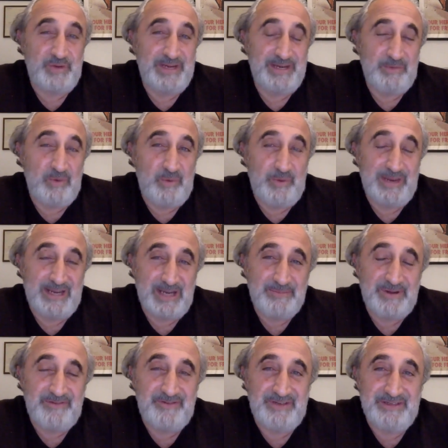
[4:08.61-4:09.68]
We, we wake
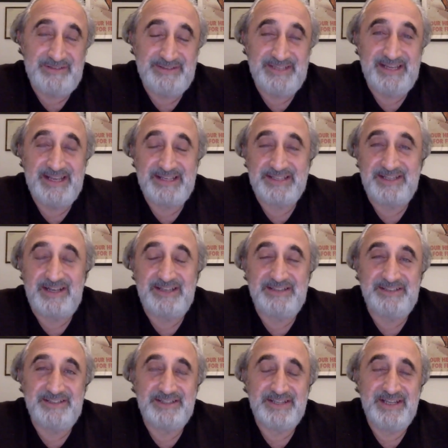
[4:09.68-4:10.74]
up every day as
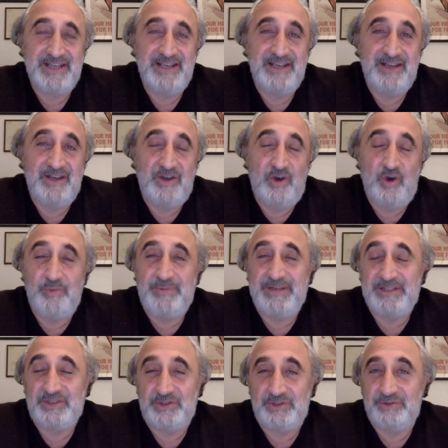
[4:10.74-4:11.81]
scientists
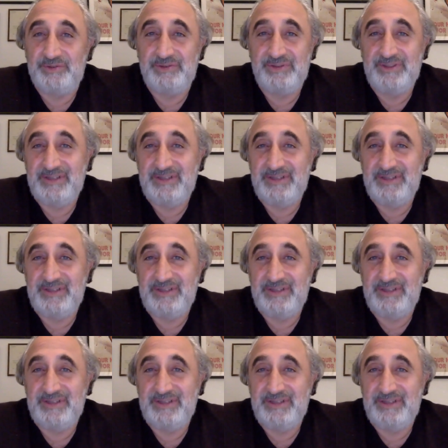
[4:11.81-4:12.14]
hoping to